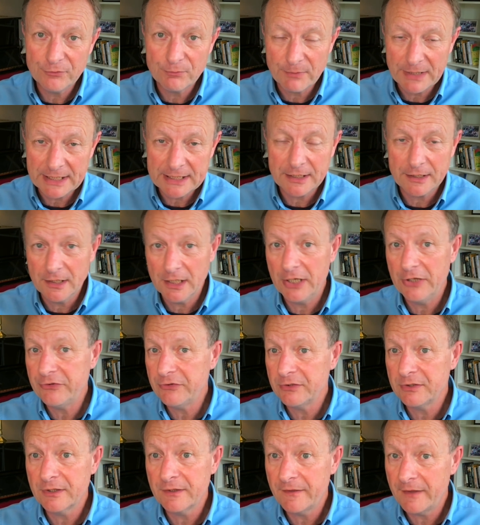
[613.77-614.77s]

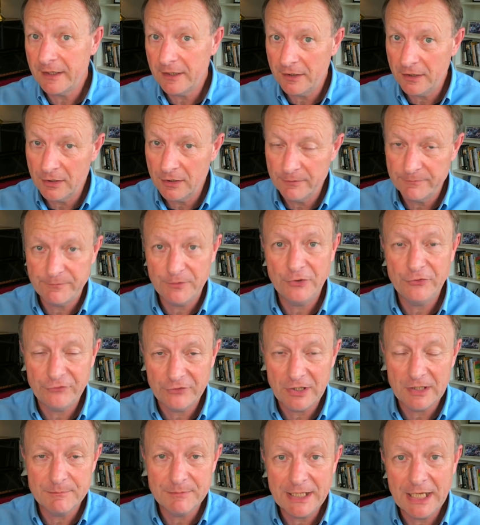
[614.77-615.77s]
recognizing that they are a
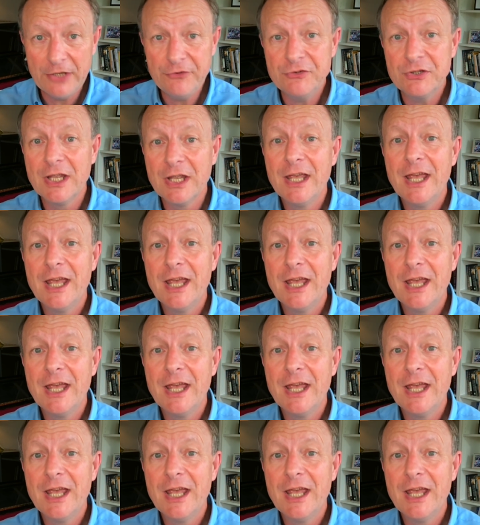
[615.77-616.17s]
first-time guest